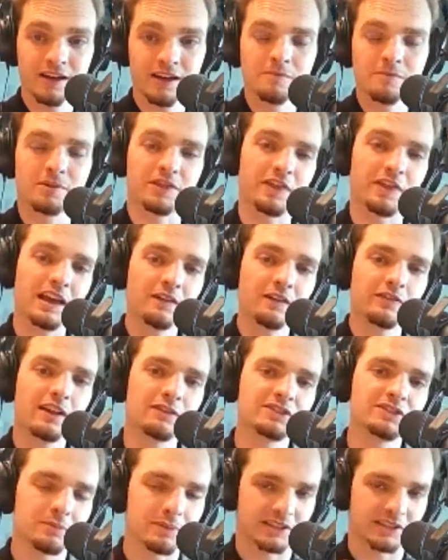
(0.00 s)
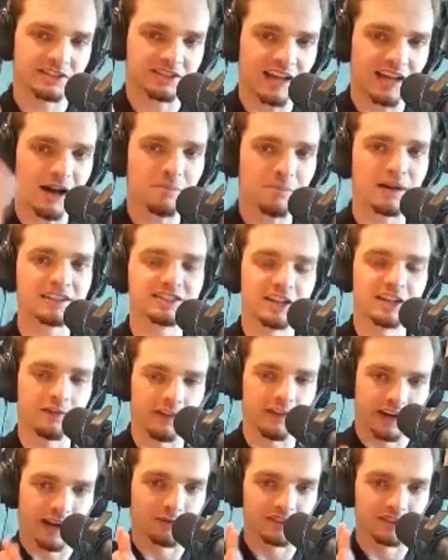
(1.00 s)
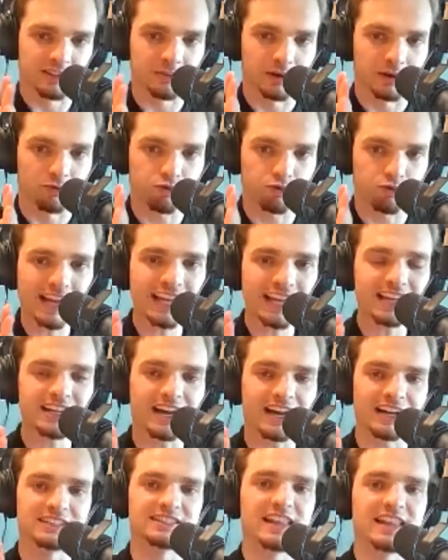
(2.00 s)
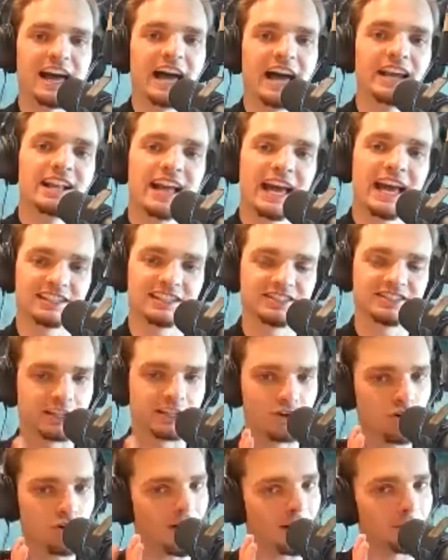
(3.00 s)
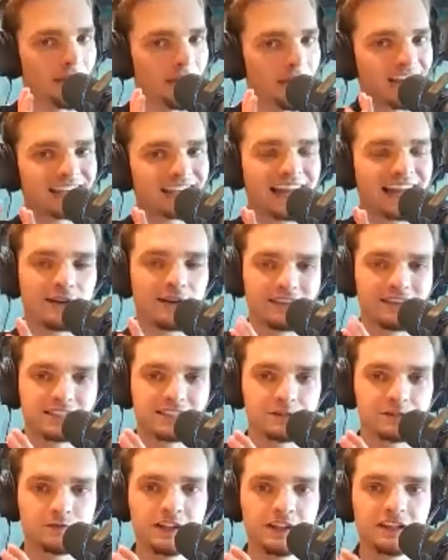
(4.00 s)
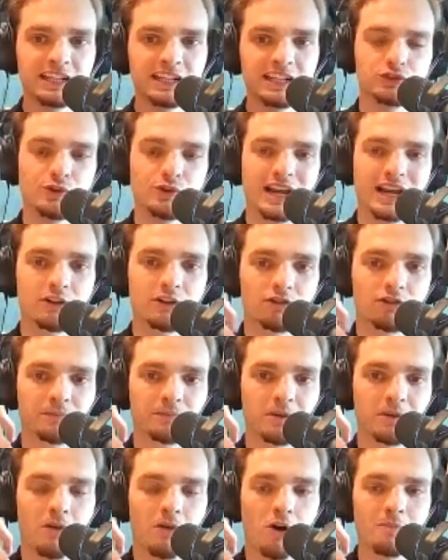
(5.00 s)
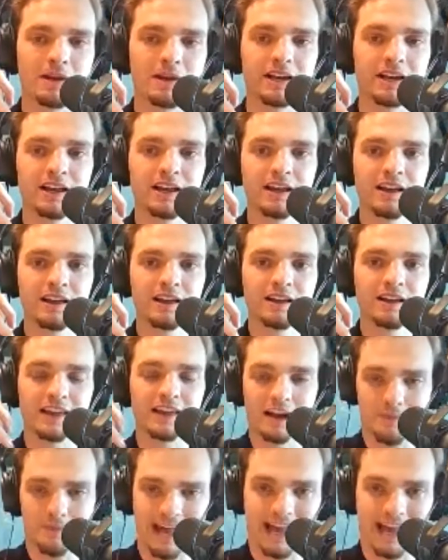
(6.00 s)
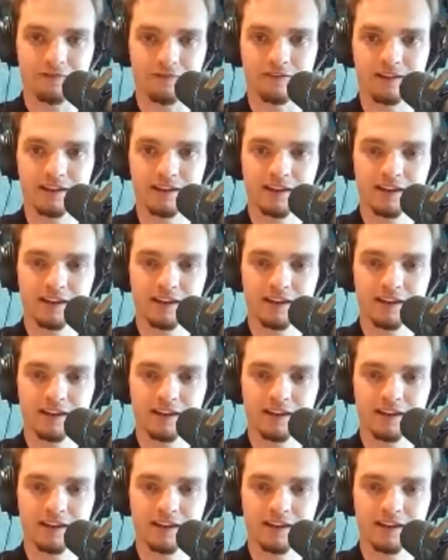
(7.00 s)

But thankfully I was able to stop myself and I was able to recognize that. And I said, no, I'm not allowing this feeling to interrupt the moment that I'm having.